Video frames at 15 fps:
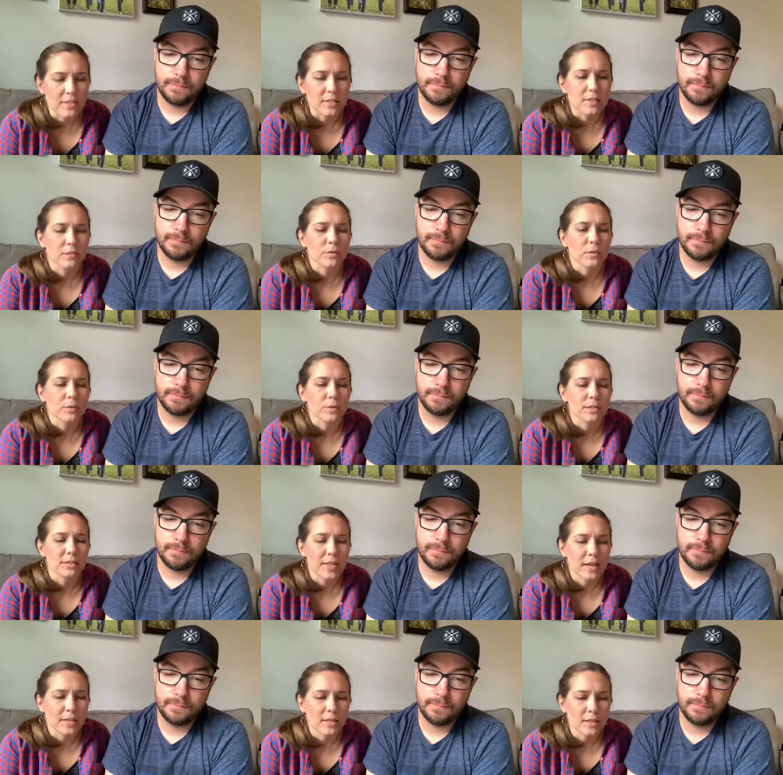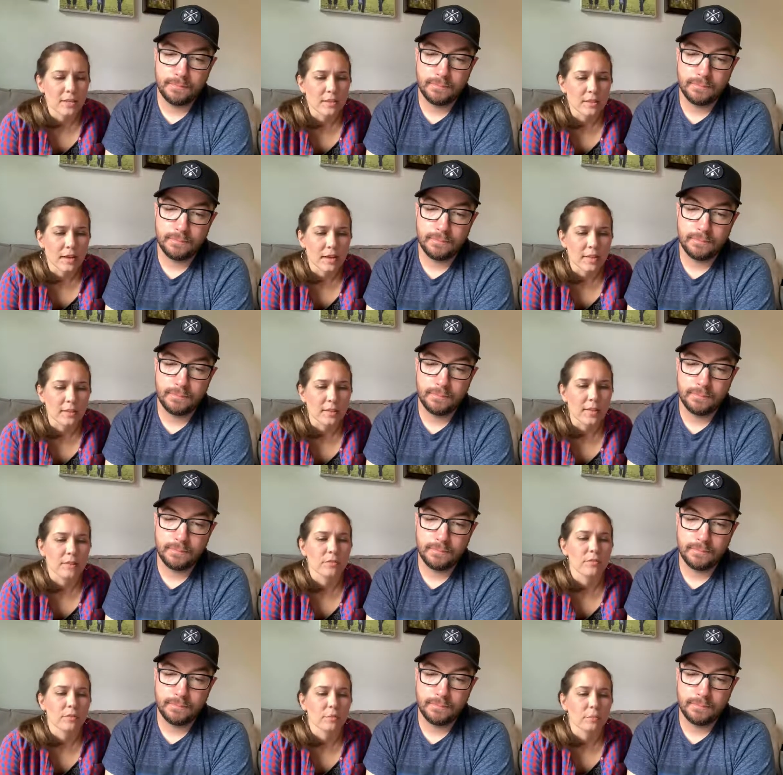Speaker 1: thee for resigning thy
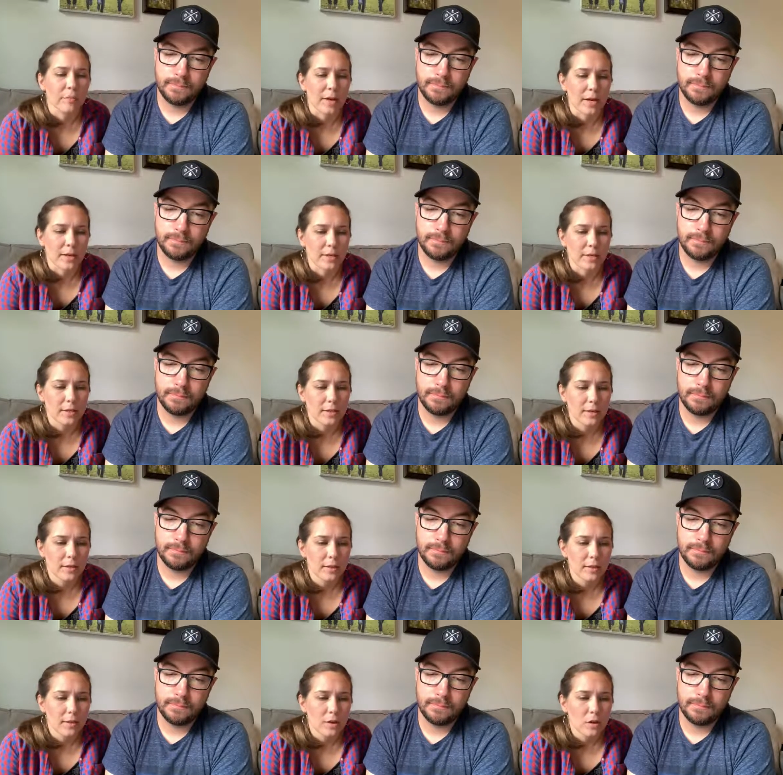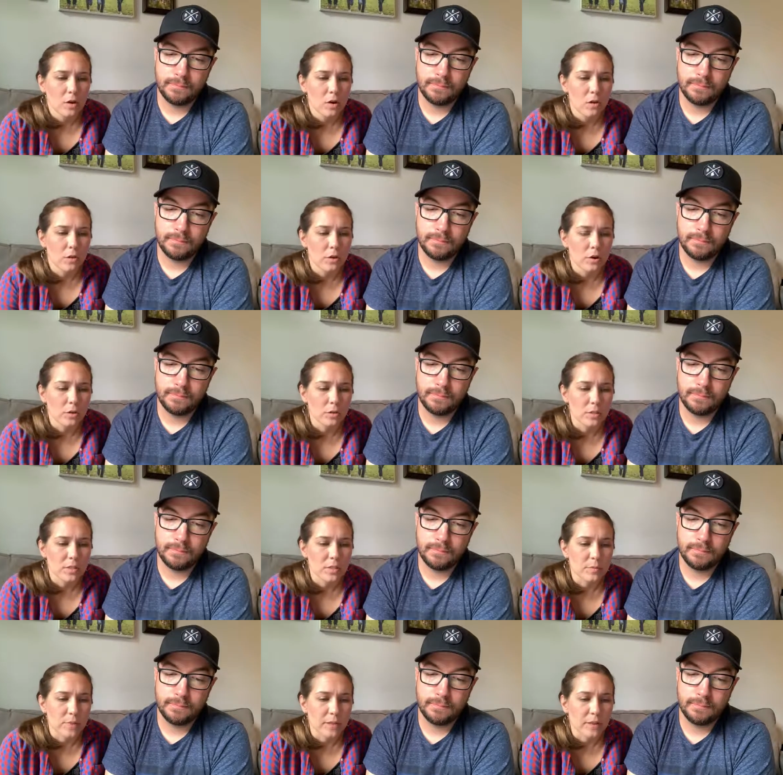life for mine. O oh, Holy
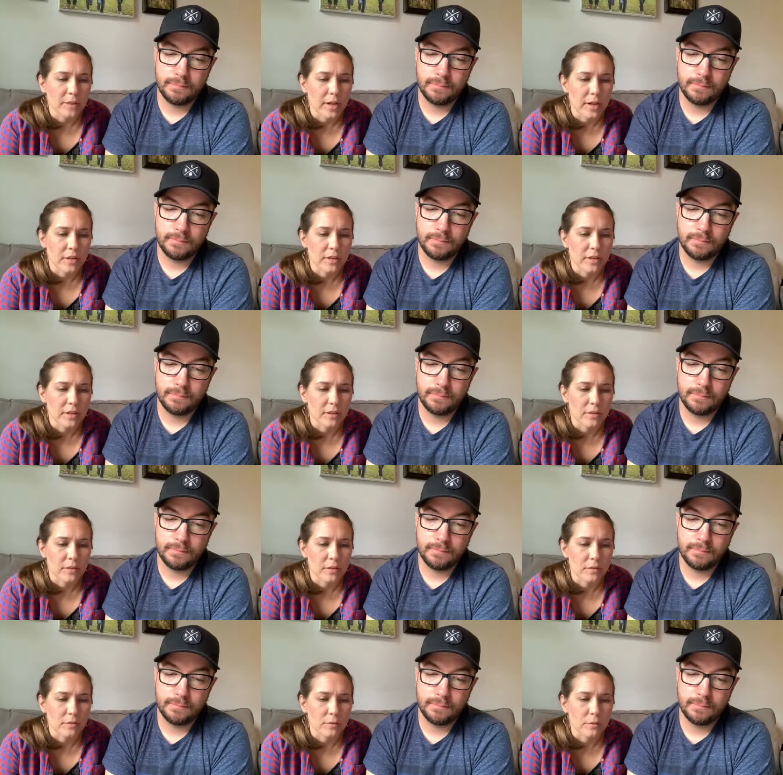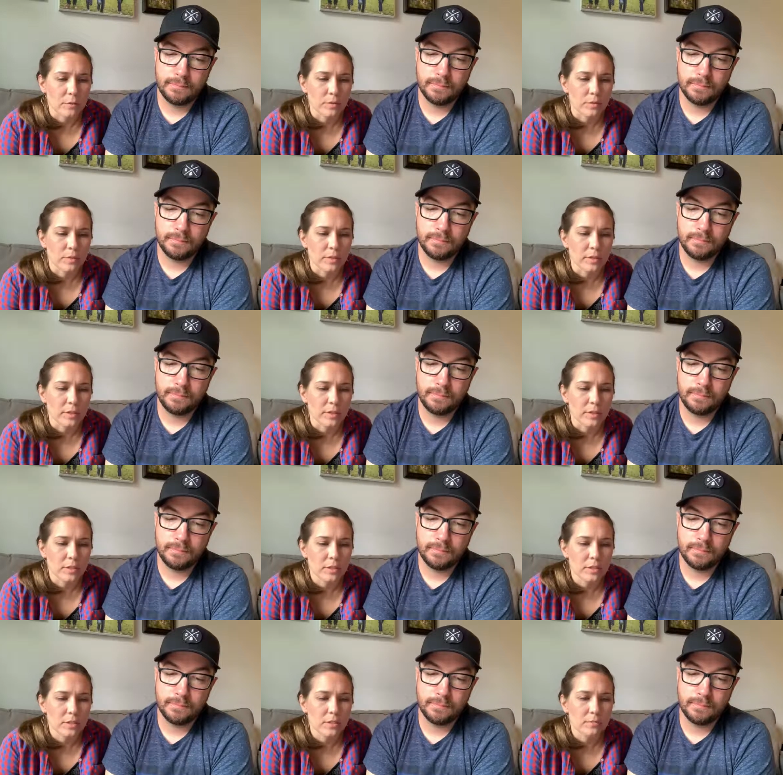Spirit, I thank thee for
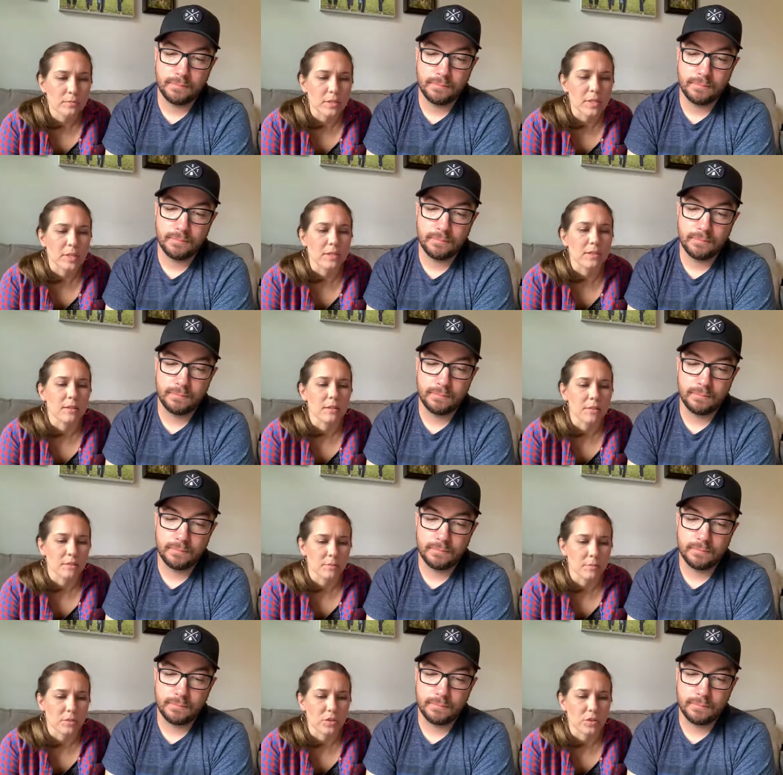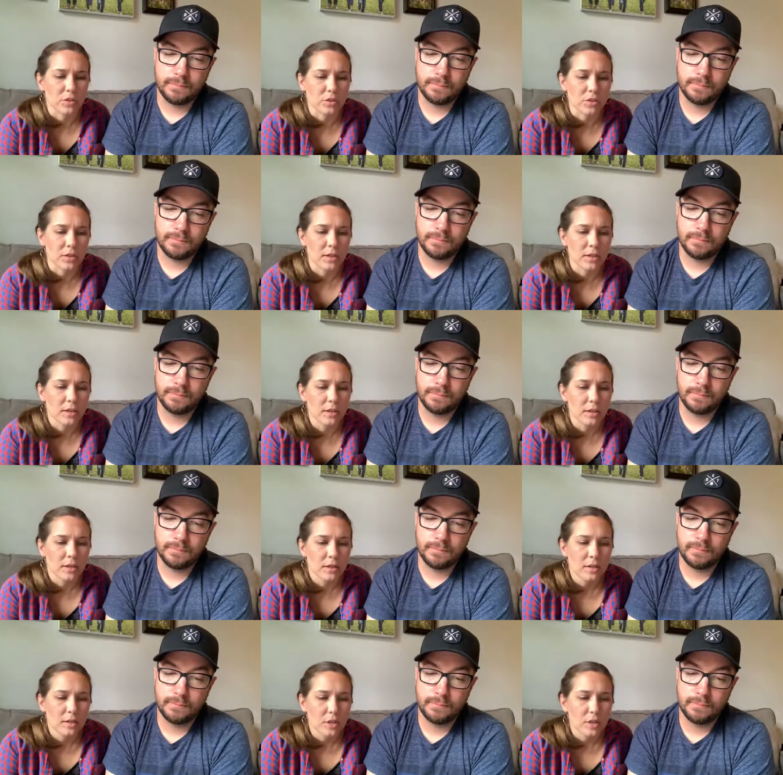revealing to me this mystery.
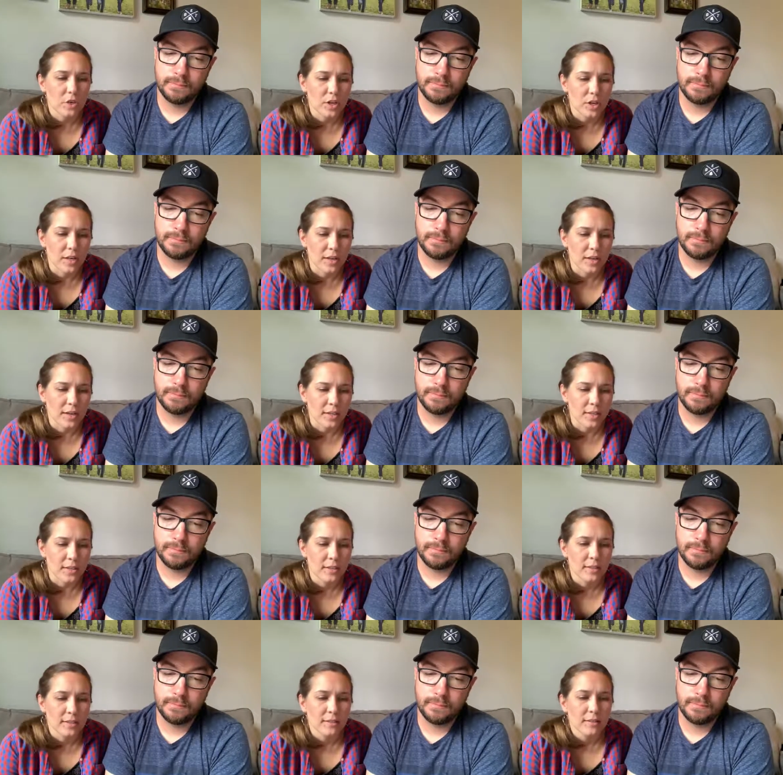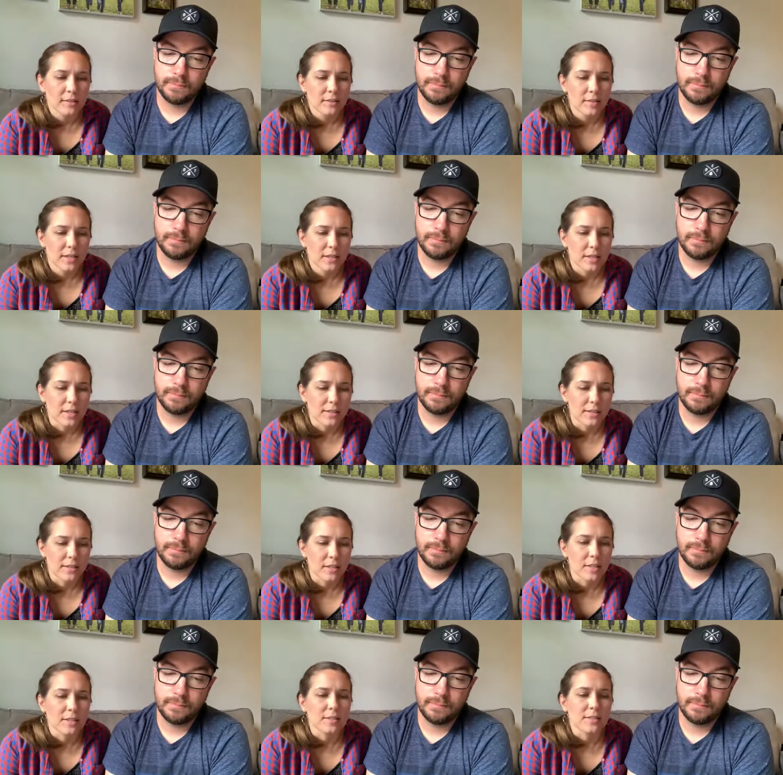Great God, let thy
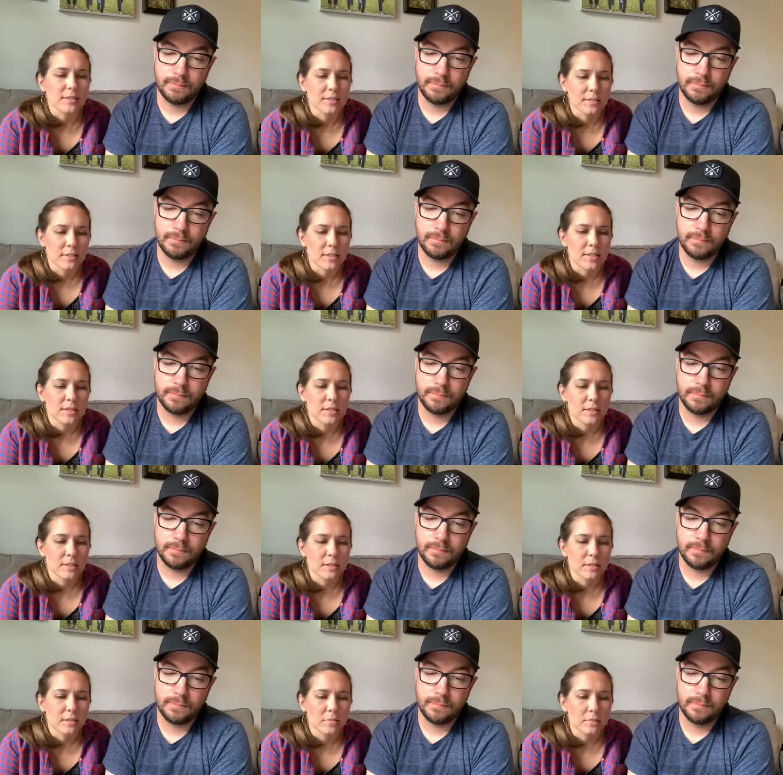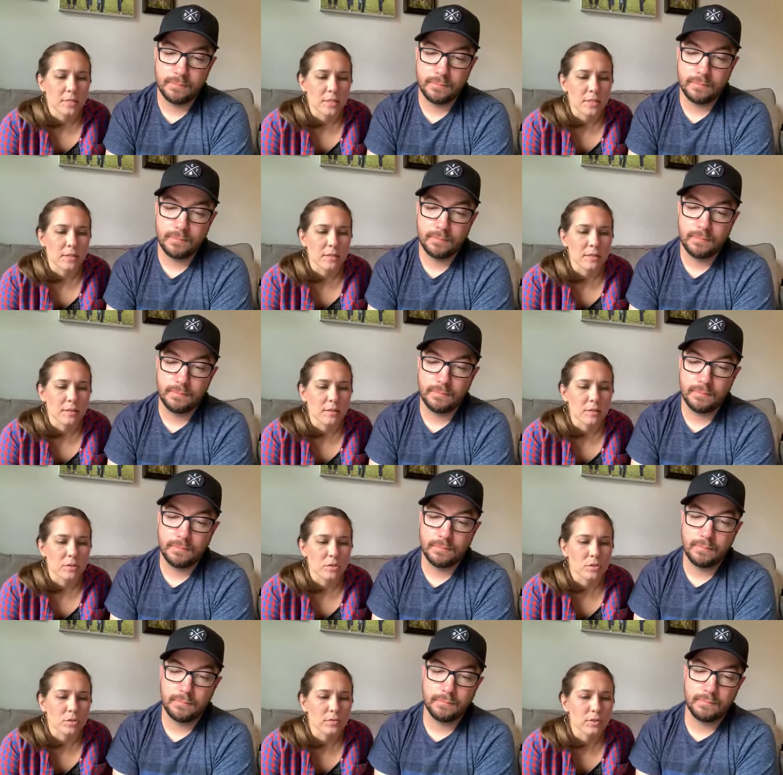Son see in me the
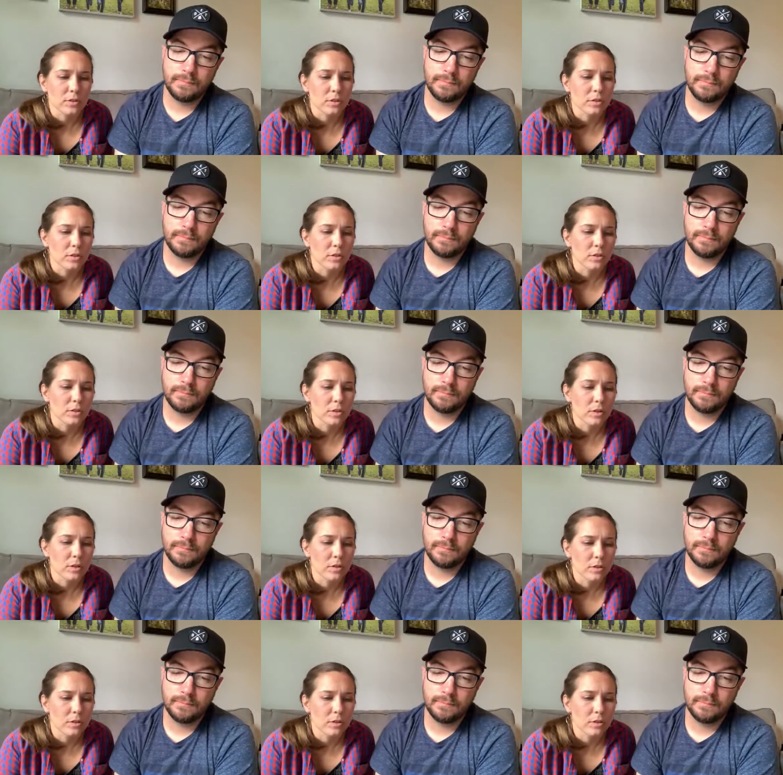trivial,